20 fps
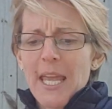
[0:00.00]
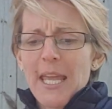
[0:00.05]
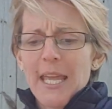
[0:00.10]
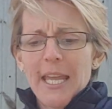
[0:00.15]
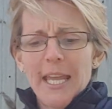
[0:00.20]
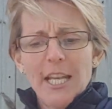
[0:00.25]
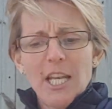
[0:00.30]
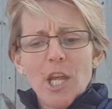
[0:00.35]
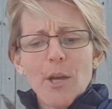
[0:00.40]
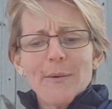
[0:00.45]

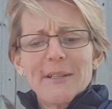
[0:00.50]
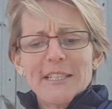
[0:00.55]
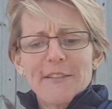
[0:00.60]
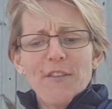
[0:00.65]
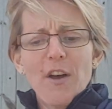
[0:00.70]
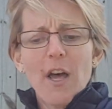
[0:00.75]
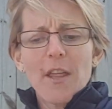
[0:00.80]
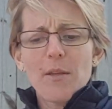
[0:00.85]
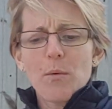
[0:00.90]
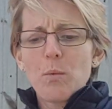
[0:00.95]
He knew his
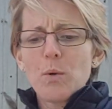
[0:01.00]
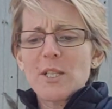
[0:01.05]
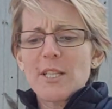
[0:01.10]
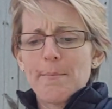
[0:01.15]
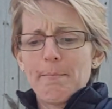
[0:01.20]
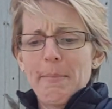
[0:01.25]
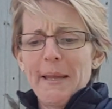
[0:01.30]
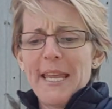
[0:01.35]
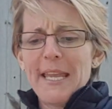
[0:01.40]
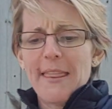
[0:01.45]
father
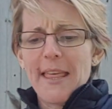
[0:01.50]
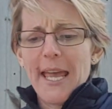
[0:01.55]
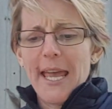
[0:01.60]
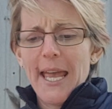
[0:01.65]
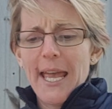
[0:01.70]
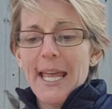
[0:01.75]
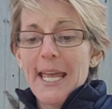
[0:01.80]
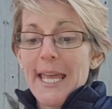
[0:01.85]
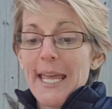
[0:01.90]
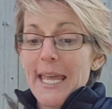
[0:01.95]
wouldn't be
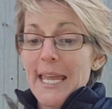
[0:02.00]
there.